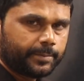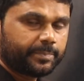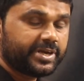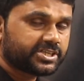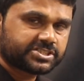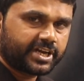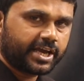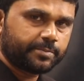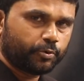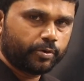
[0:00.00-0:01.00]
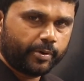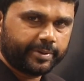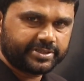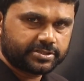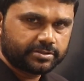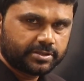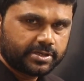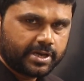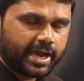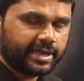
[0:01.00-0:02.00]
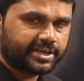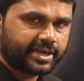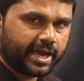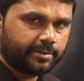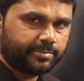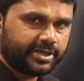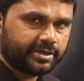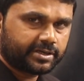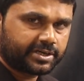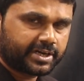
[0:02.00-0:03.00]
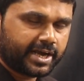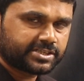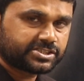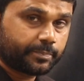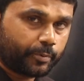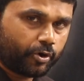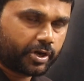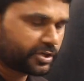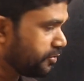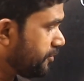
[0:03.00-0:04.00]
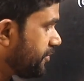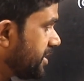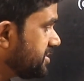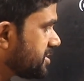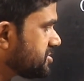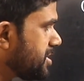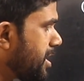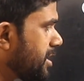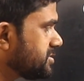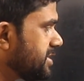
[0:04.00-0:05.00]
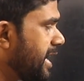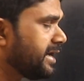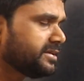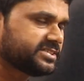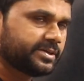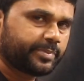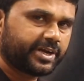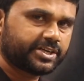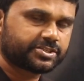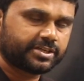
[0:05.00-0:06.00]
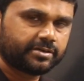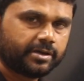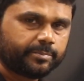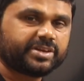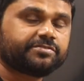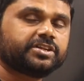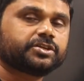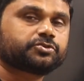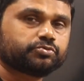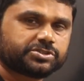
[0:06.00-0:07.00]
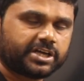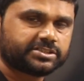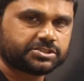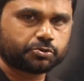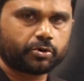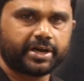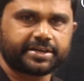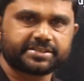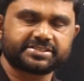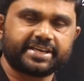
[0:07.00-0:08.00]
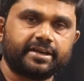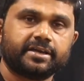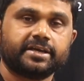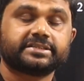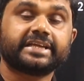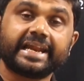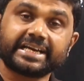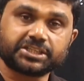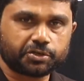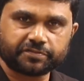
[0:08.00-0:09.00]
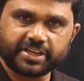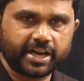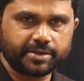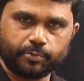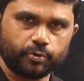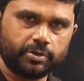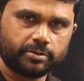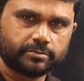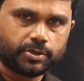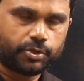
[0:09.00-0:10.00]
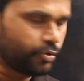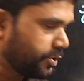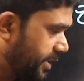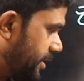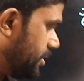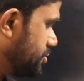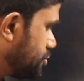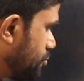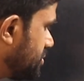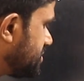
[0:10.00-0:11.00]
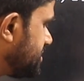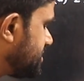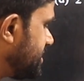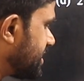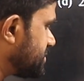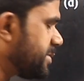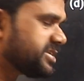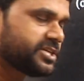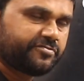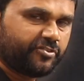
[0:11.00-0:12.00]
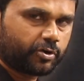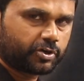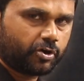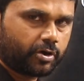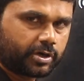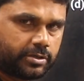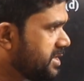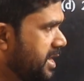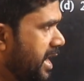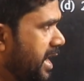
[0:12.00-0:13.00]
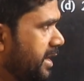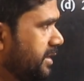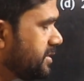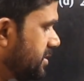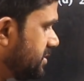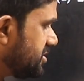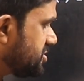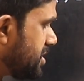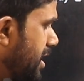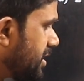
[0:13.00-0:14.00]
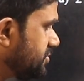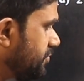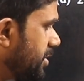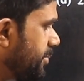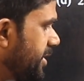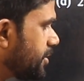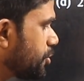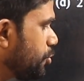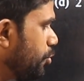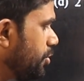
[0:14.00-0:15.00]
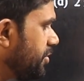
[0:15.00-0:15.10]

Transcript: P is the dipole moment, and it can be written as the product of either charge and the separation between the two charges, or let us say the length of the dipole. Okay, so this is the expression for torque, and the charge will be tau